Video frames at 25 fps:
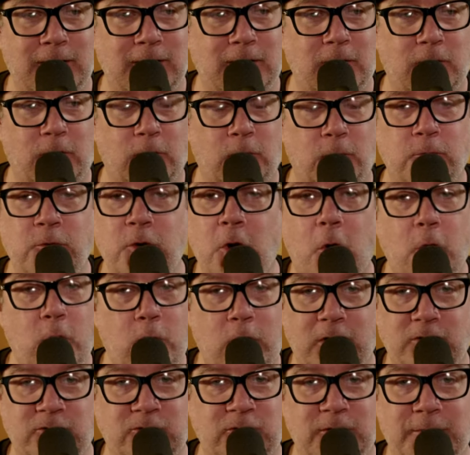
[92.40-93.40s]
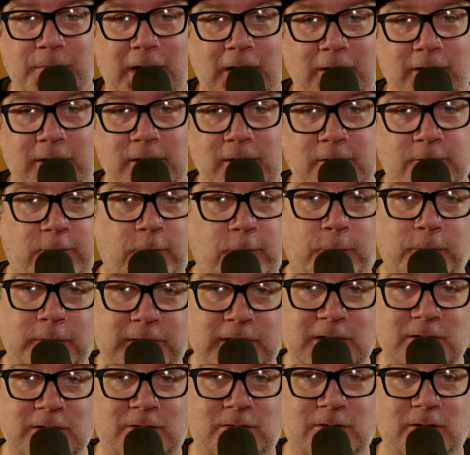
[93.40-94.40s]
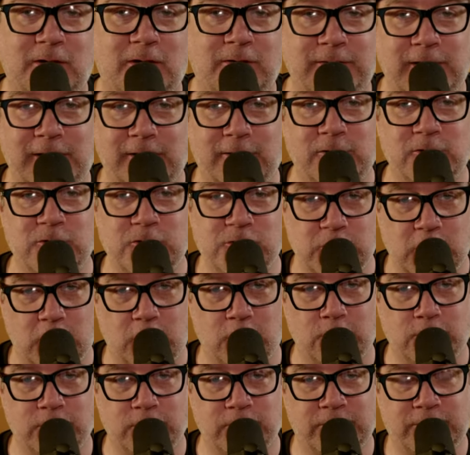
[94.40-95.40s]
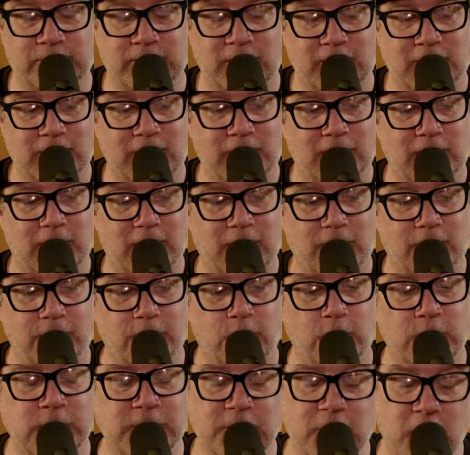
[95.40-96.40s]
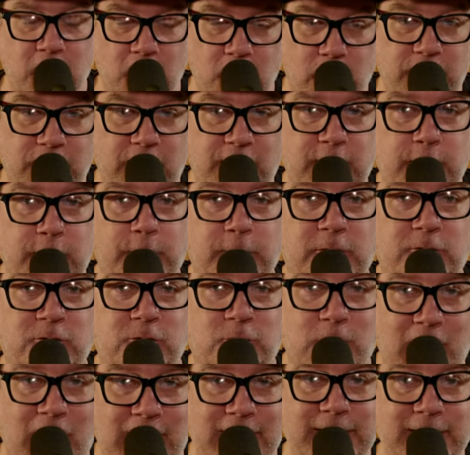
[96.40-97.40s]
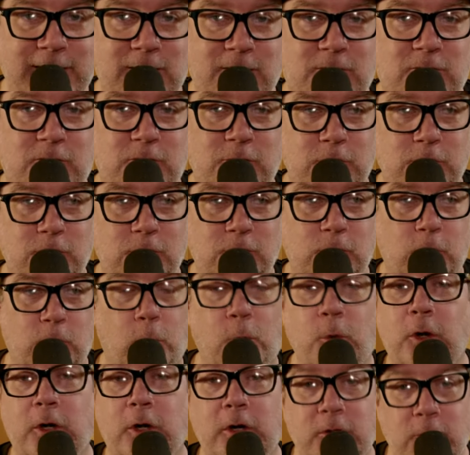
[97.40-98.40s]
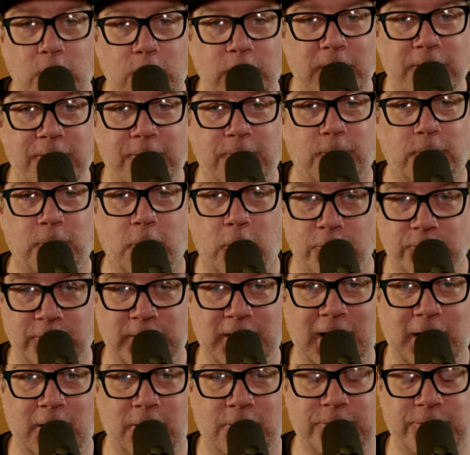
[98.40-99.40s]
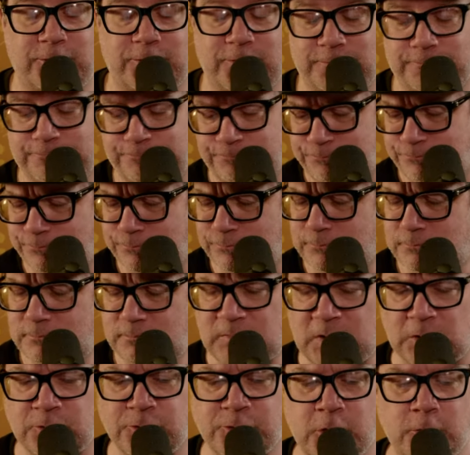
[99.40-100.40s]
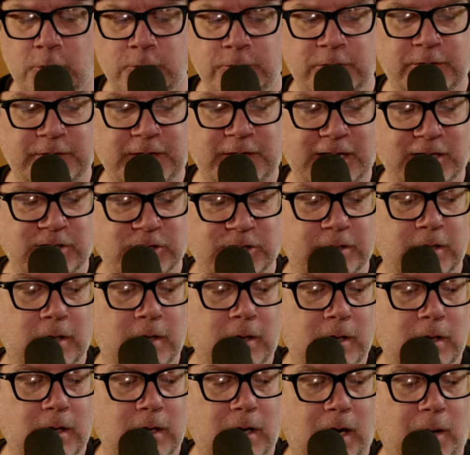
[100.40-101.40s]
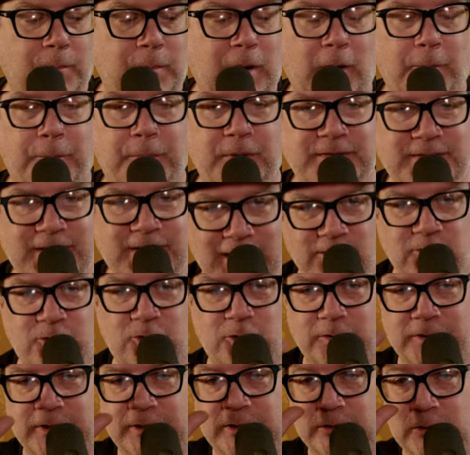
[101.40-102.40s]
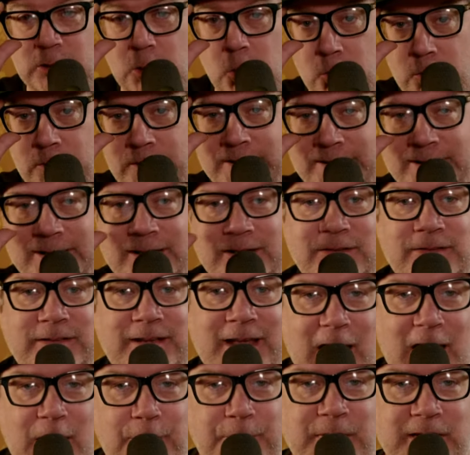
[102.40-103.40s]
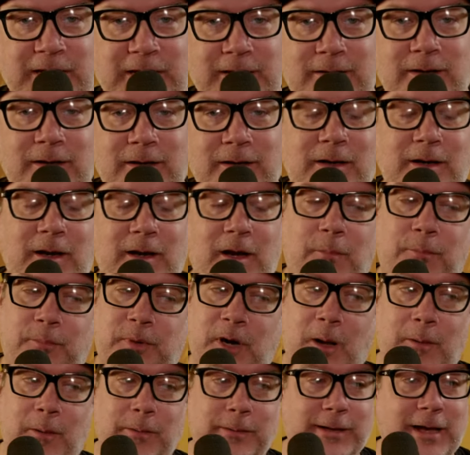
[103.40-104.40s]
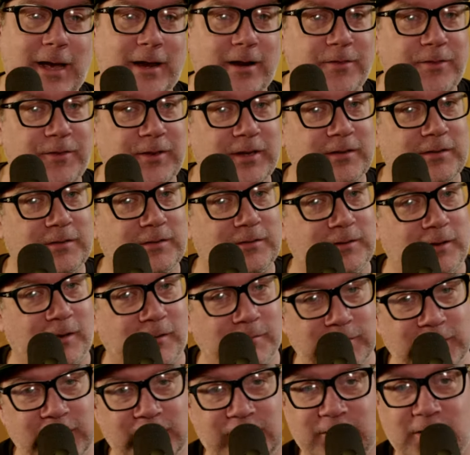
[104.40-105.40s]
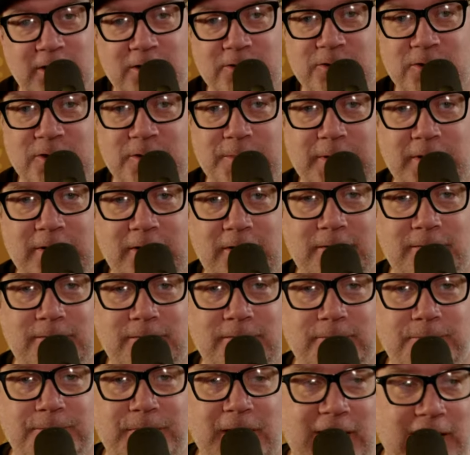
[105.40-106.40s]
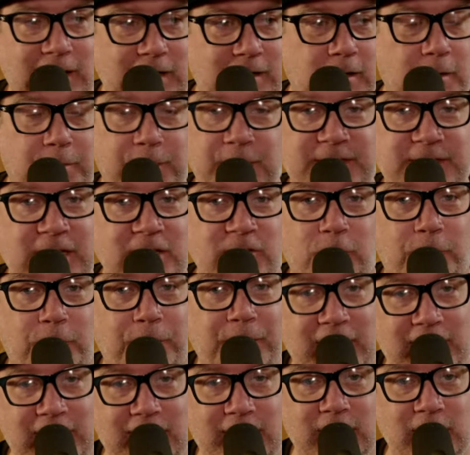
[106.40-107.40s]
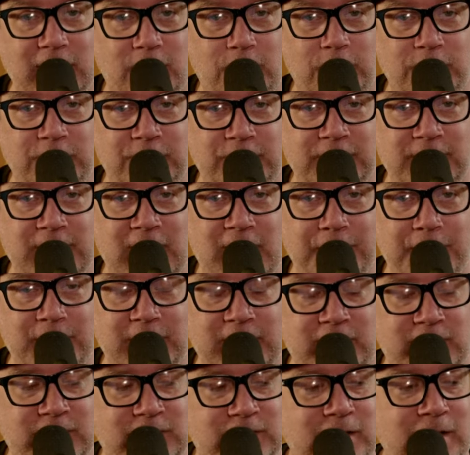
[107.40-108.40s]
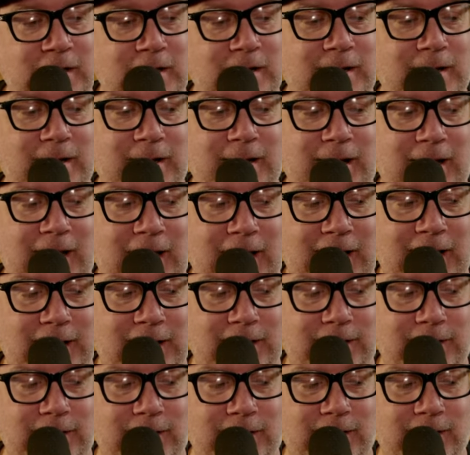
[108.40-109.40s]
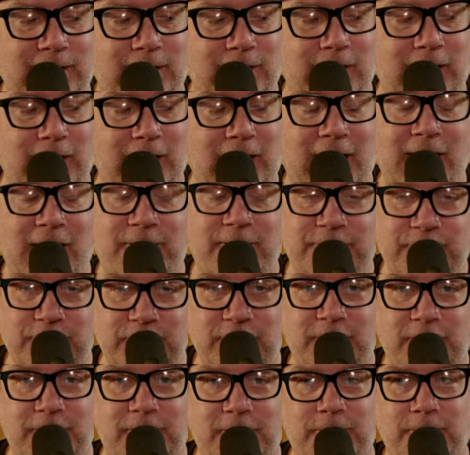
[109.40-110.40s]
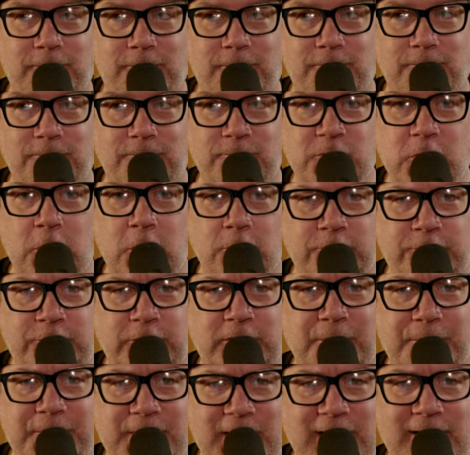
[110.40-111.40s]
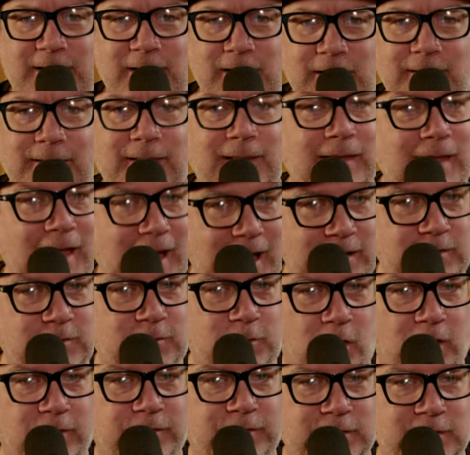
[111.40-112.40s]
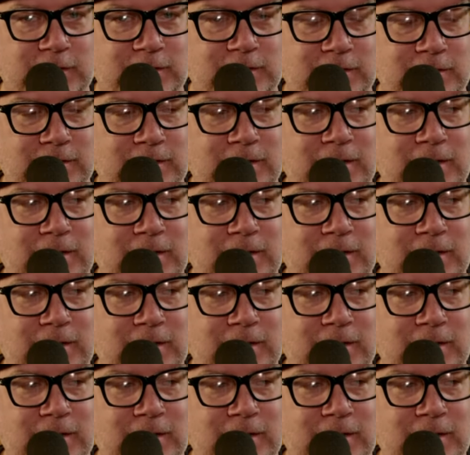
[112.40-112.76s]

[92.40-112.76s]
no question about it, is the release of Aaron Jones. We know that they were trying to work with Rosenhaus, Jones's agent, about potentially lowering his cap hit. Probably got to think some discussion about a potential pay cut was in that mix. And after Jones took a pay cut last offseason,